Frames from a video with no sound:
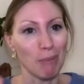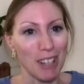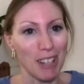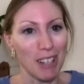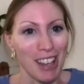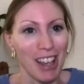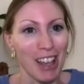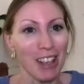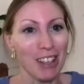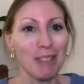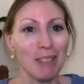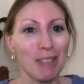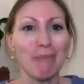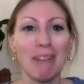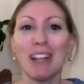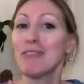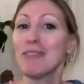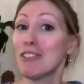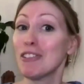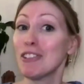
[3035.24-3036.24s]
specific, it's
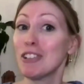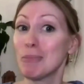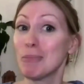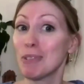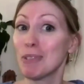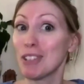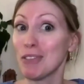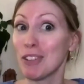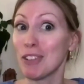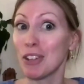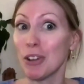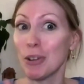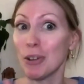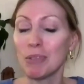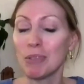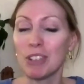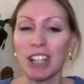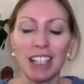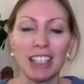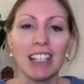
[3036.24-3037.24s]
about a very specific
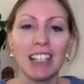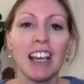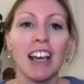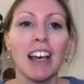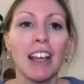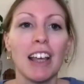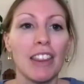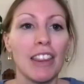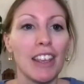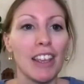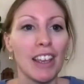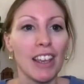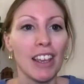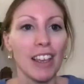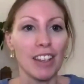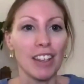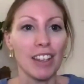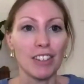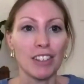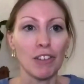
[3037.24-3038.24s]
object,
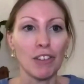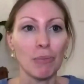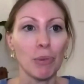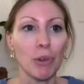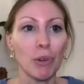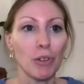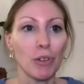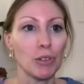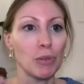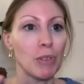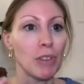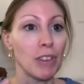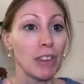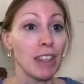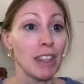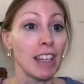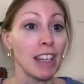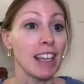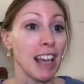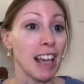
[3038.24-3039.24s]
the snuff box with
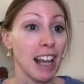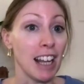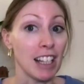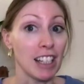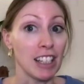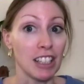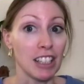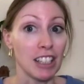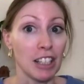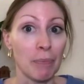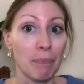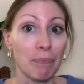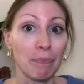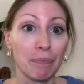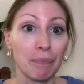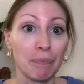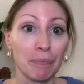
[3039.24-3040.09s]
the calendar